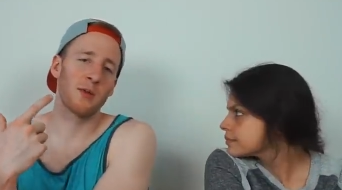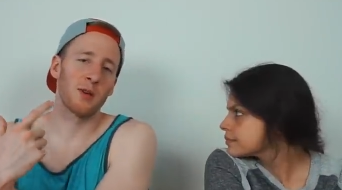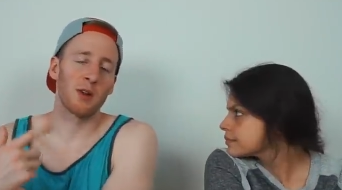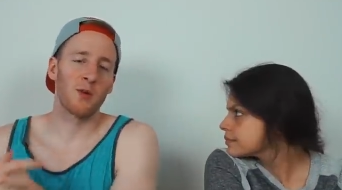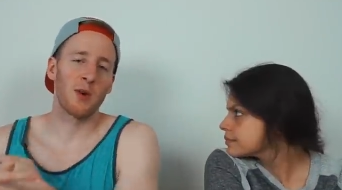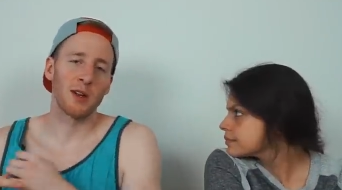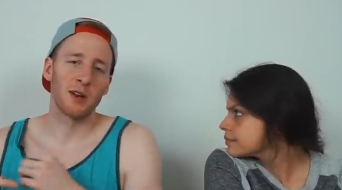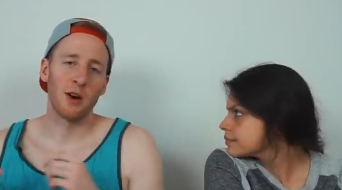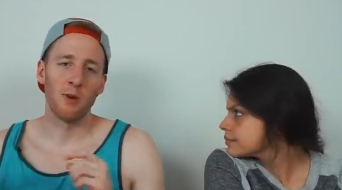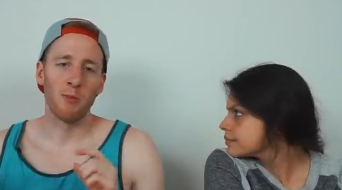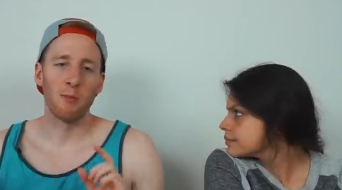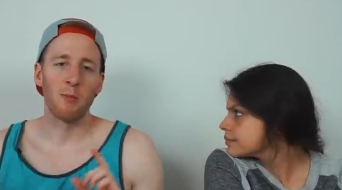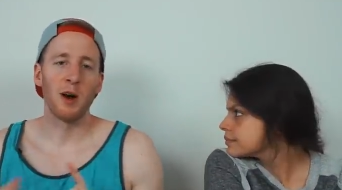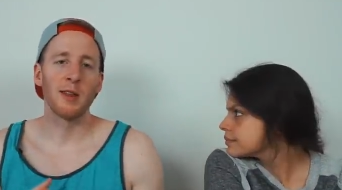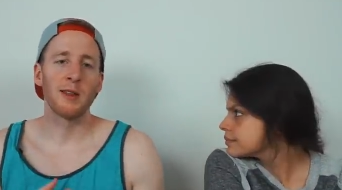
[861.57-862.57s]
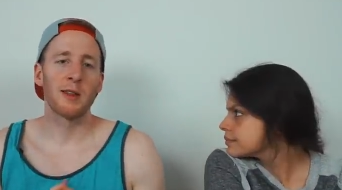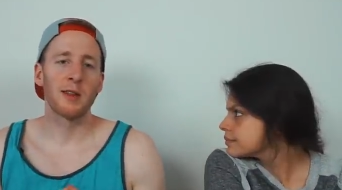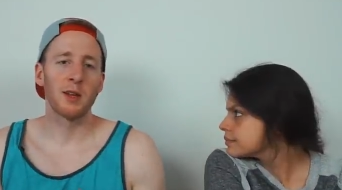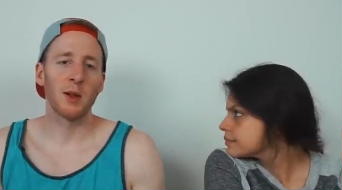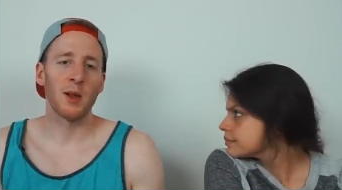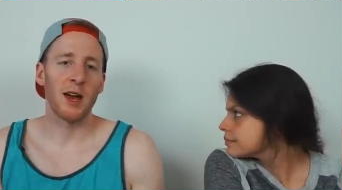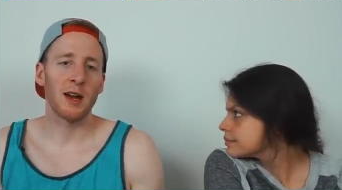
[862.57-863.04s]
Speaker 1: I really want to know. Bud
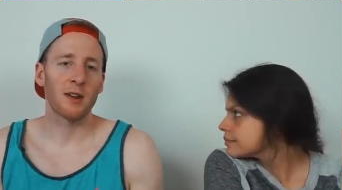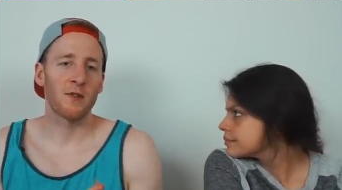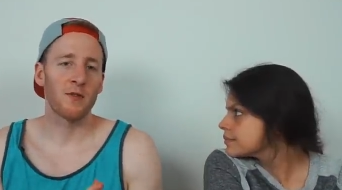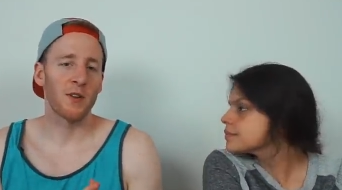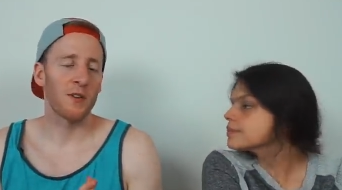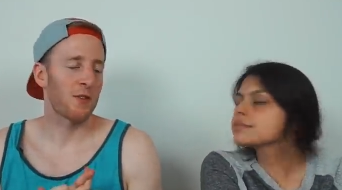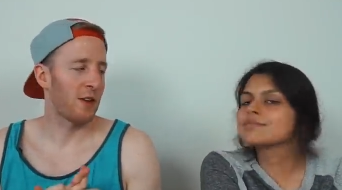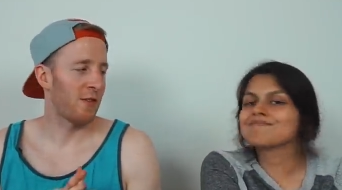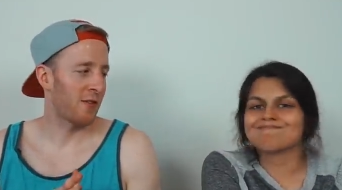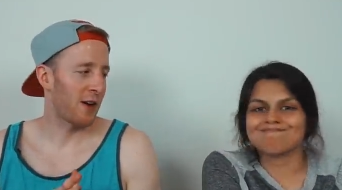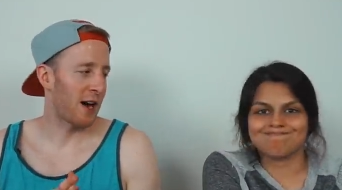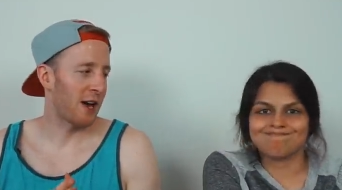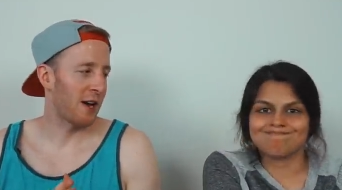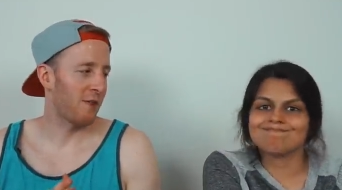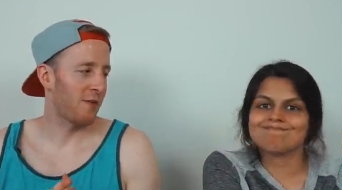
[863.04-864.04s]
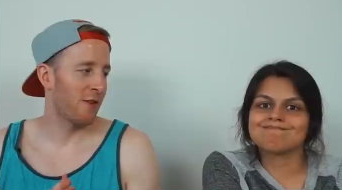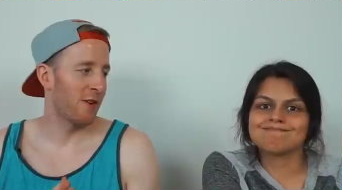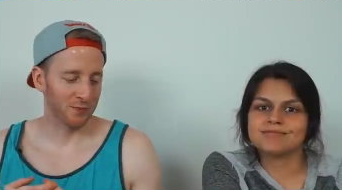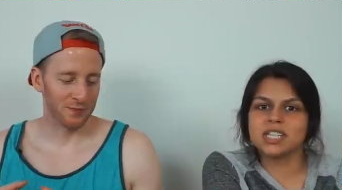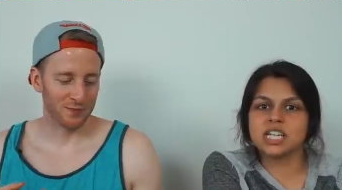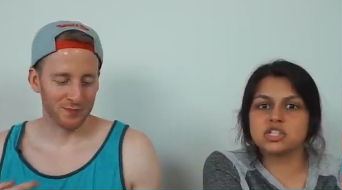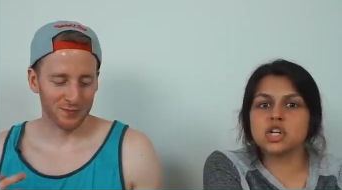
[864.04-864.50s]
Select fifty-five.
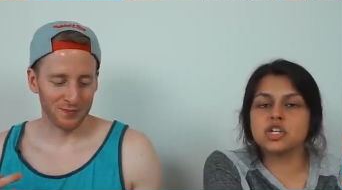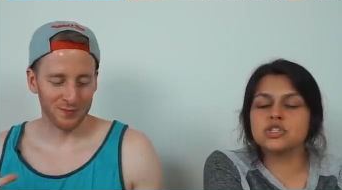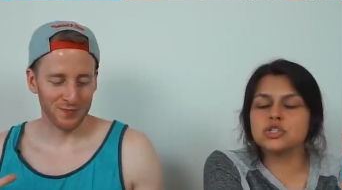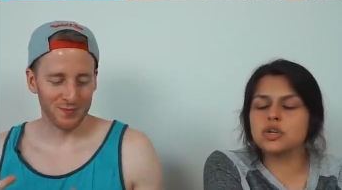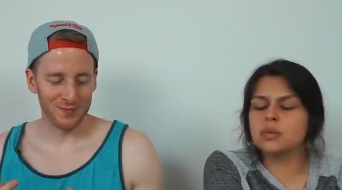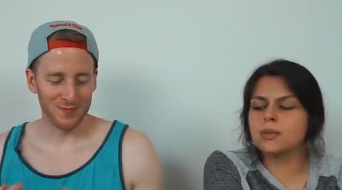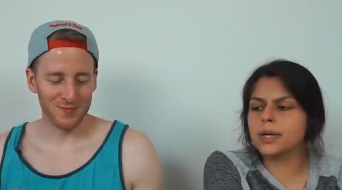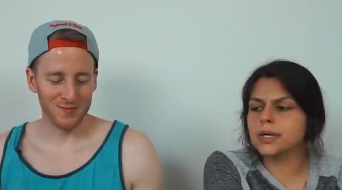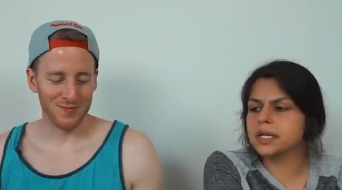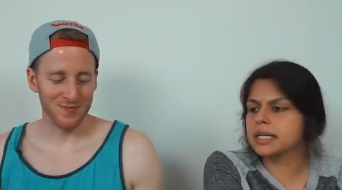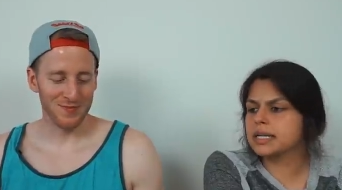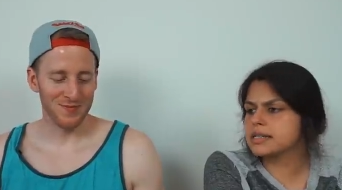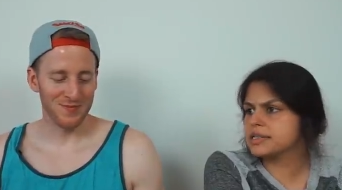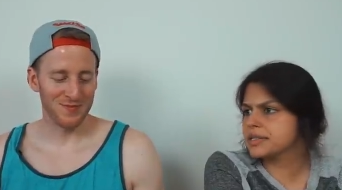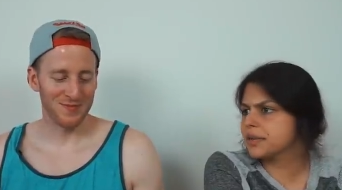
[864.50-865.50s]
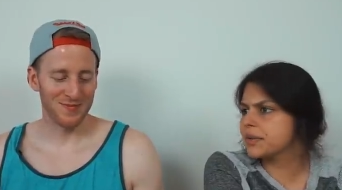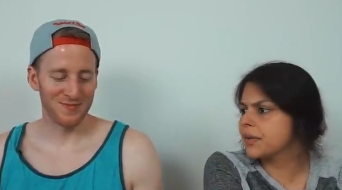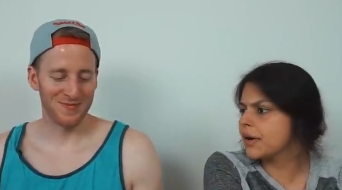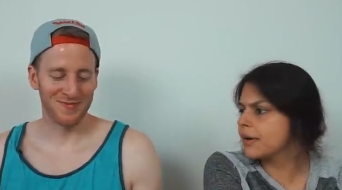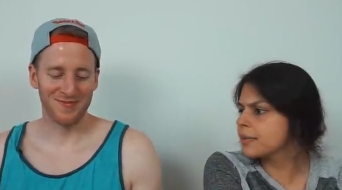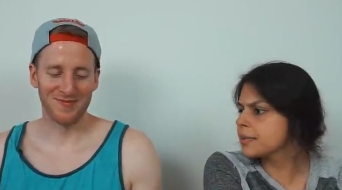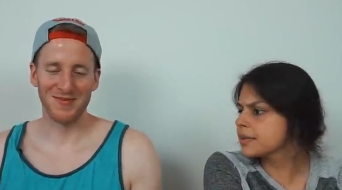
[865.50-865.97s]
Speaker 2: That's also marketed as low
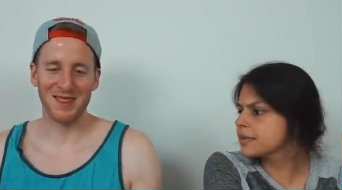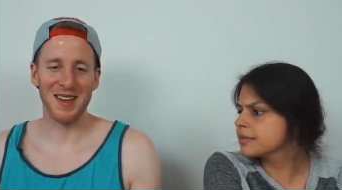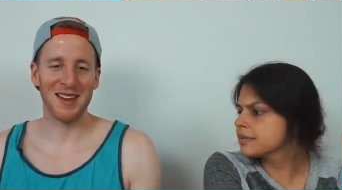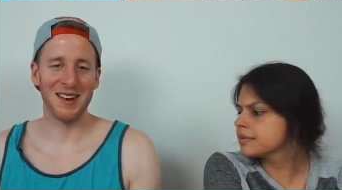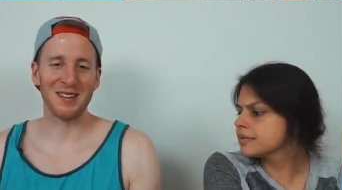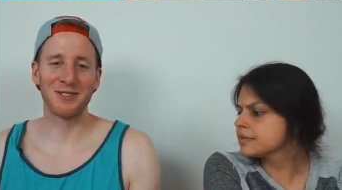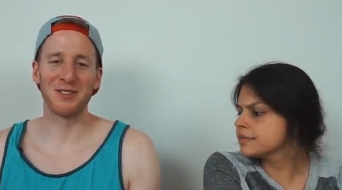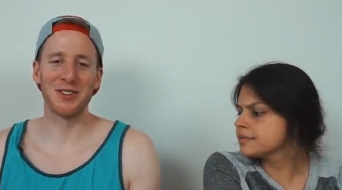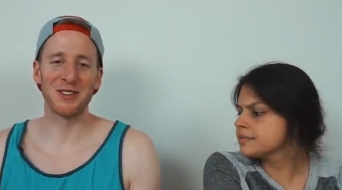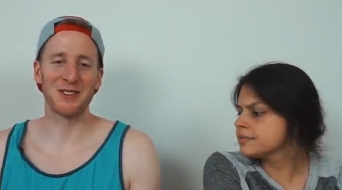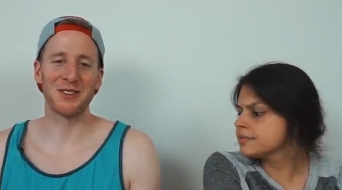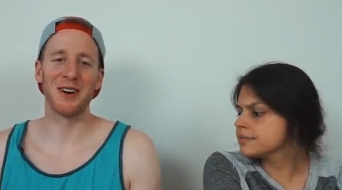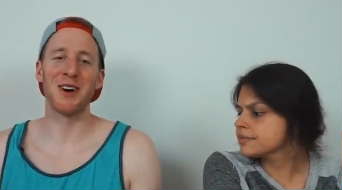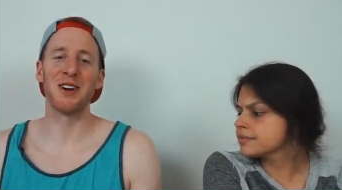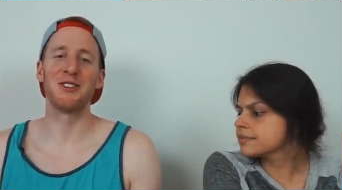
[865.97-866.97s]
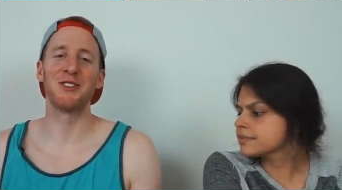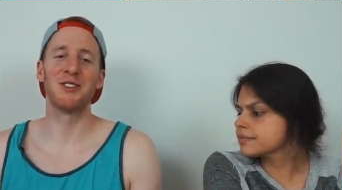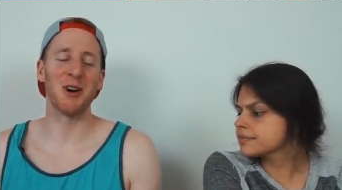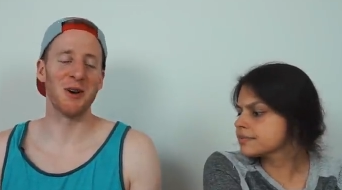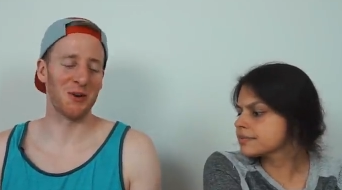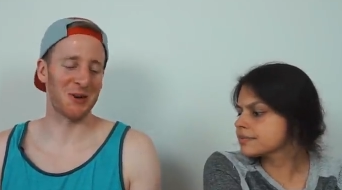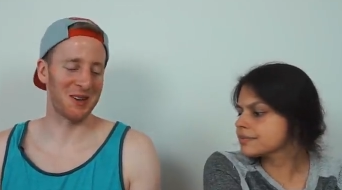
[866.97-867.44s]
carb.
Speaker 1: And it's just a
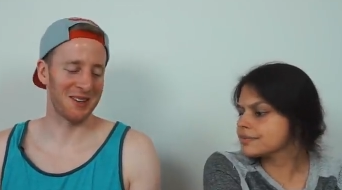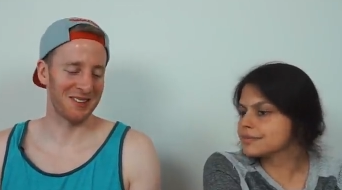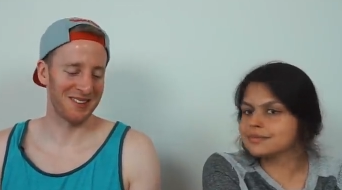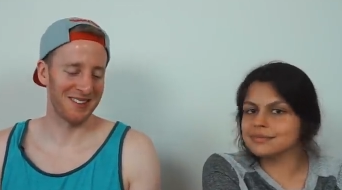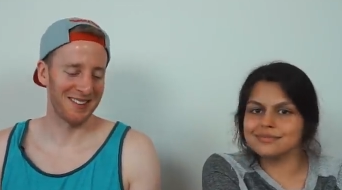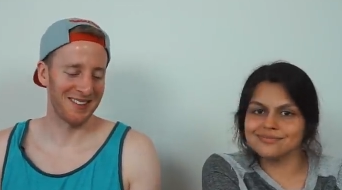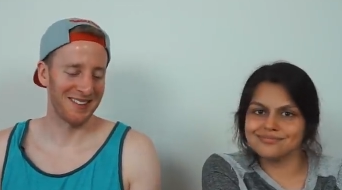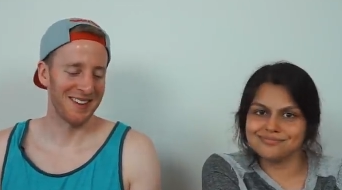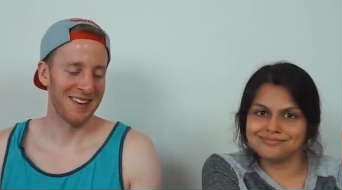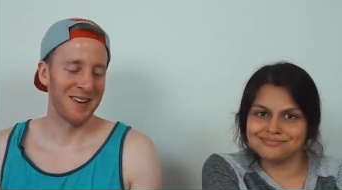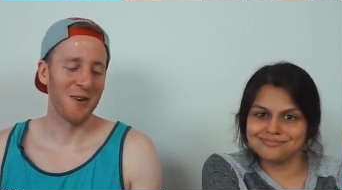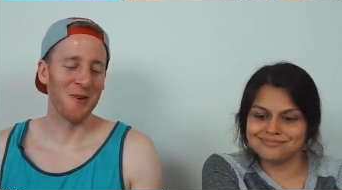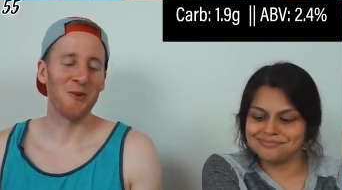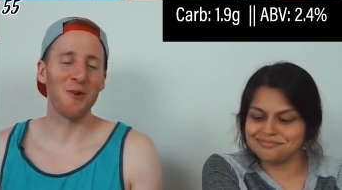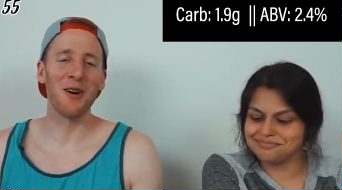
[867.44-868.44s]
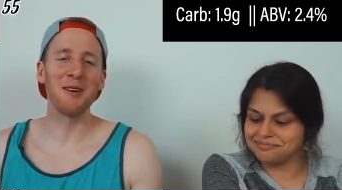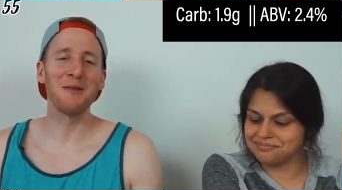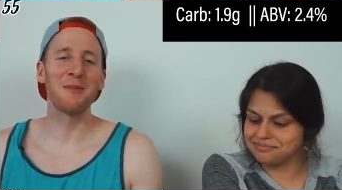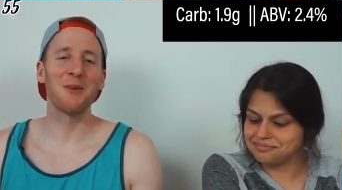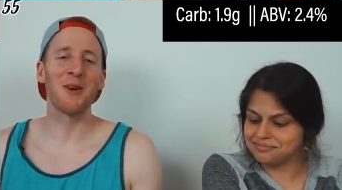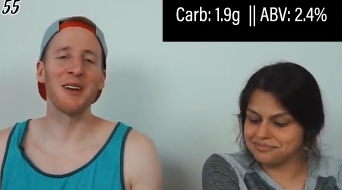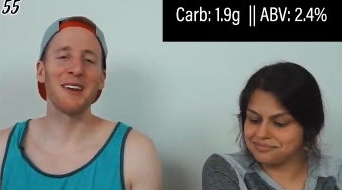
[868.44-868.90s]
joke.
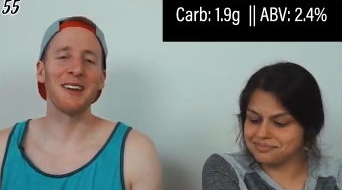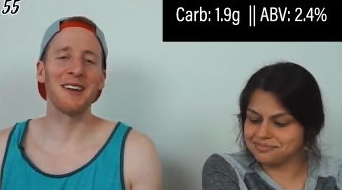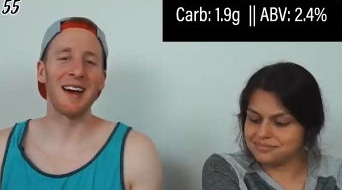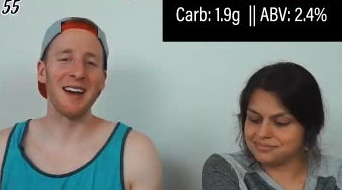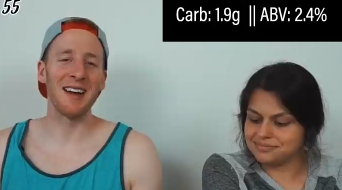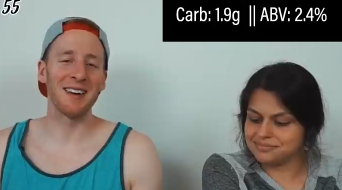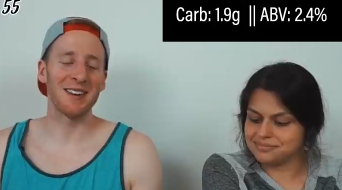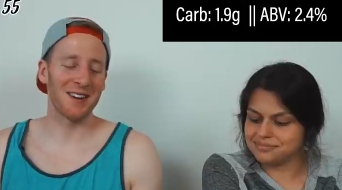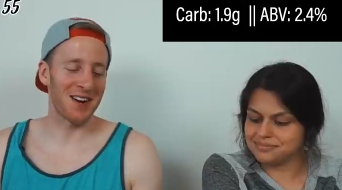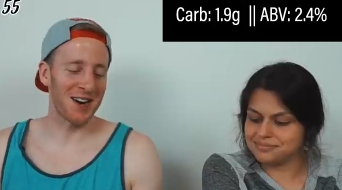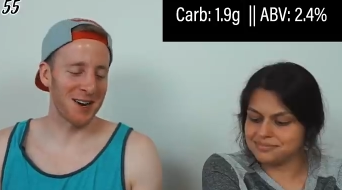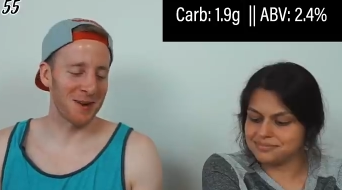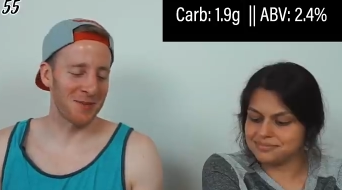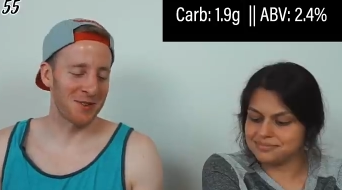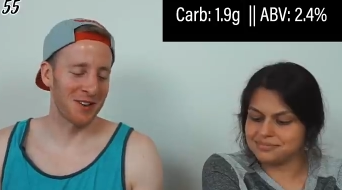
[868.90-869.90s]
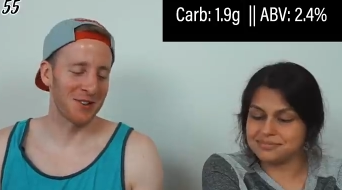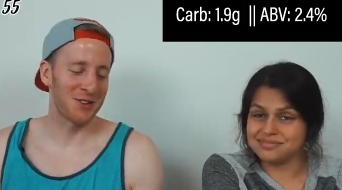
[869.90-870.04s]
one point nine carbs,